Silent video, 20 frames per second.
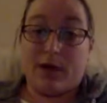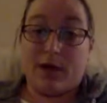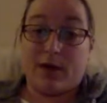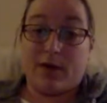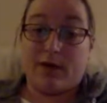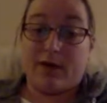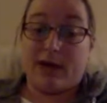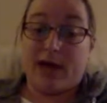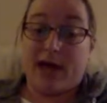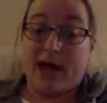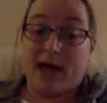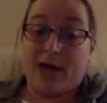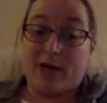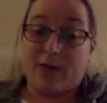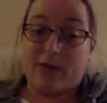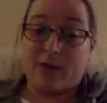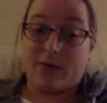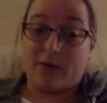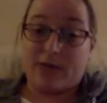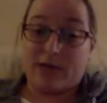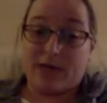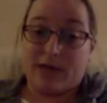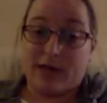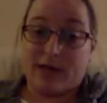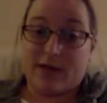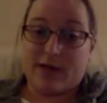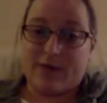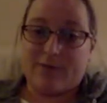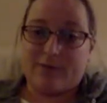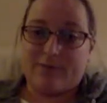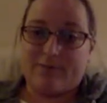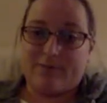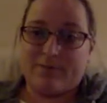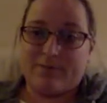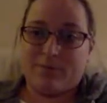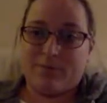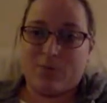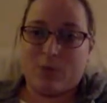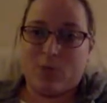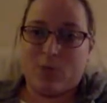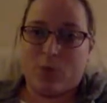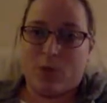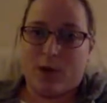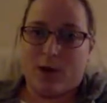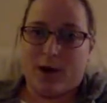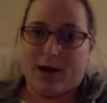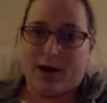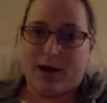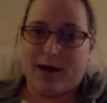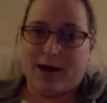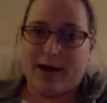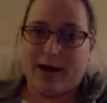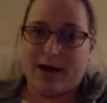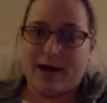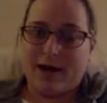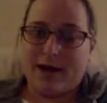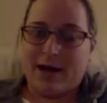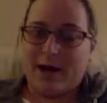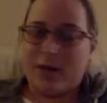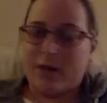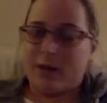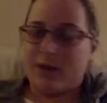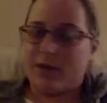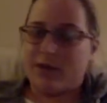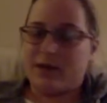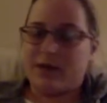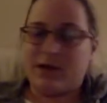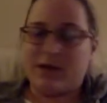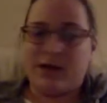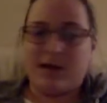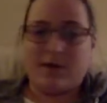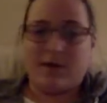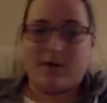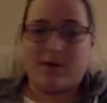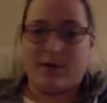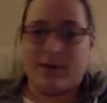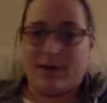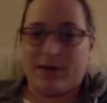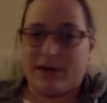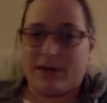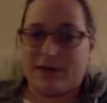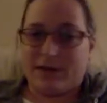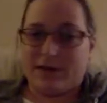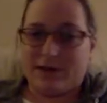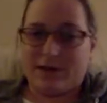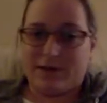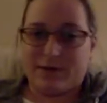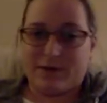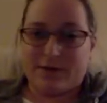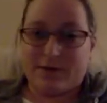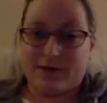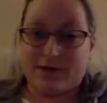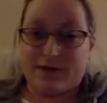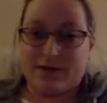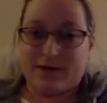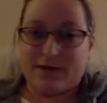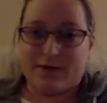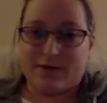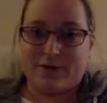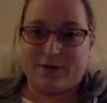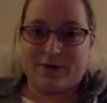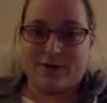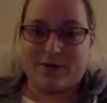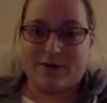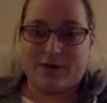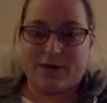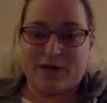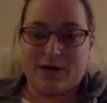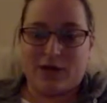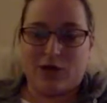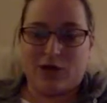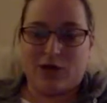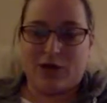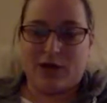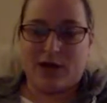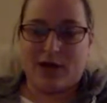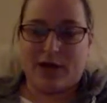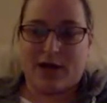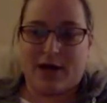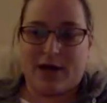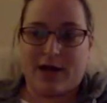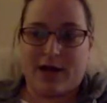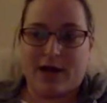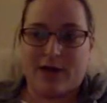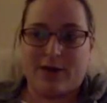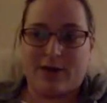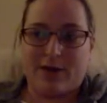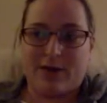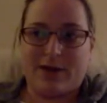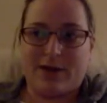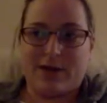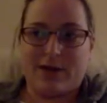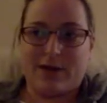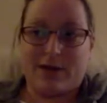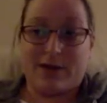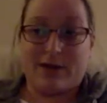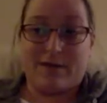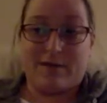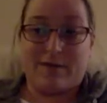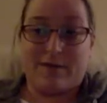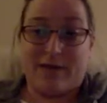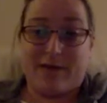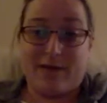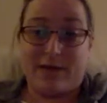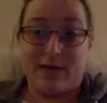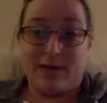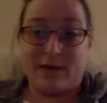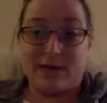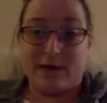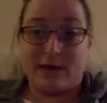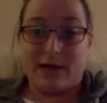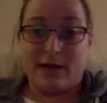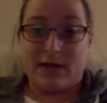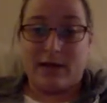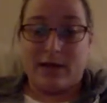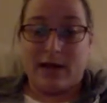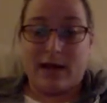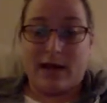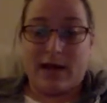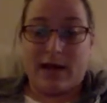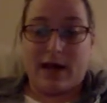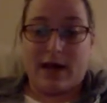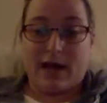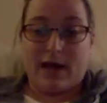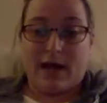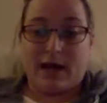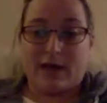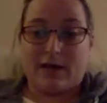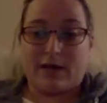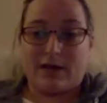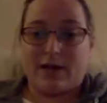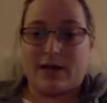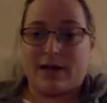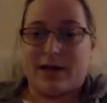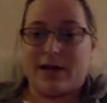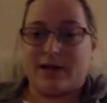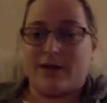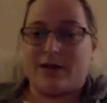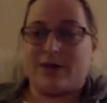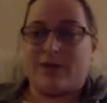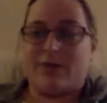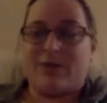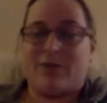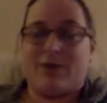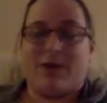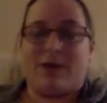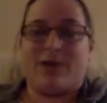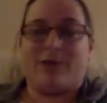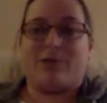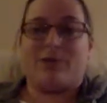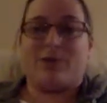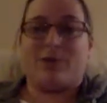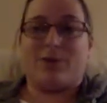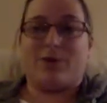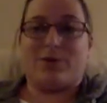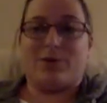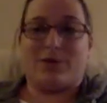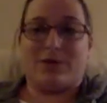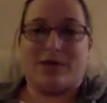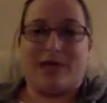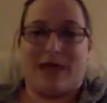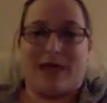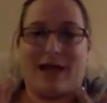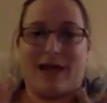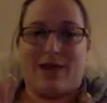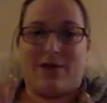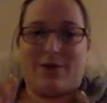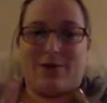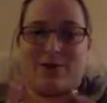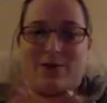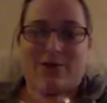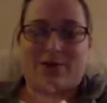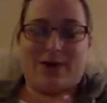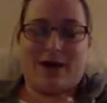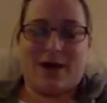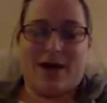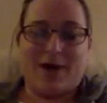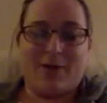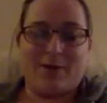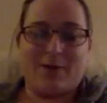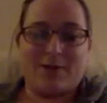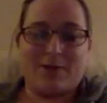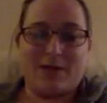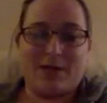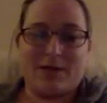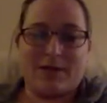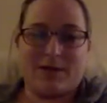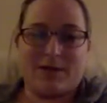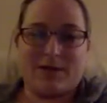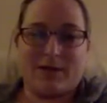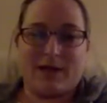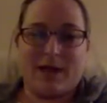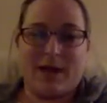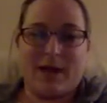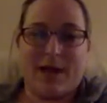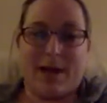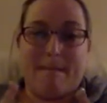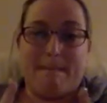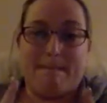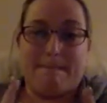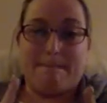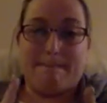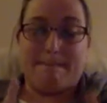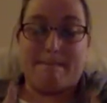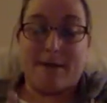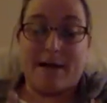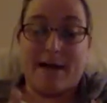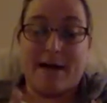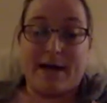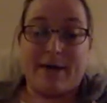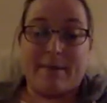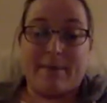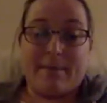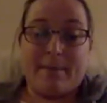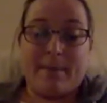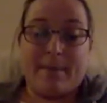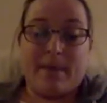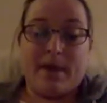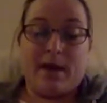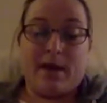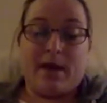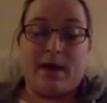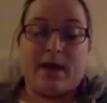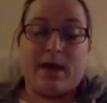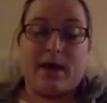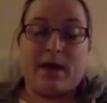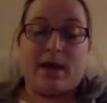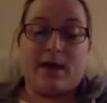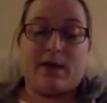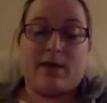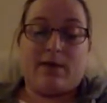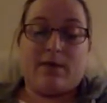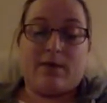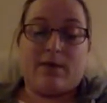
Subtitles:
of an album sale. Why? Because not everybody necessarily gets the notification that I created an event and I did a random post like, hey, we're doing an album sale tonight. But if